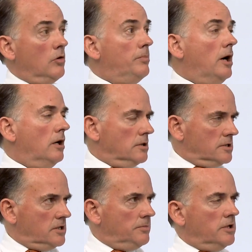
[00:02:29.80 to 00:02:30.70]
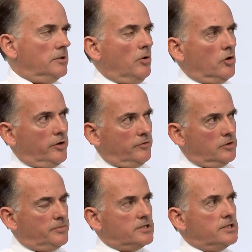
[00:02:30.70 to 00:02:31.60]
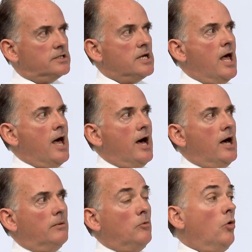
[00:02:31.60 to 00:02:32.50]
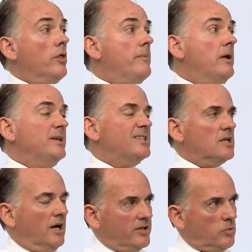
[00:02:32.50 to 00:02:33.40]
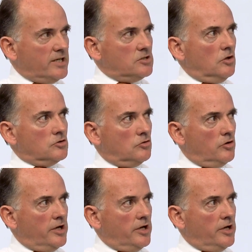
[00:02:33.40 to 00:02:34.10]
or a partner similarly borrowing for the business, or there may be sideways loss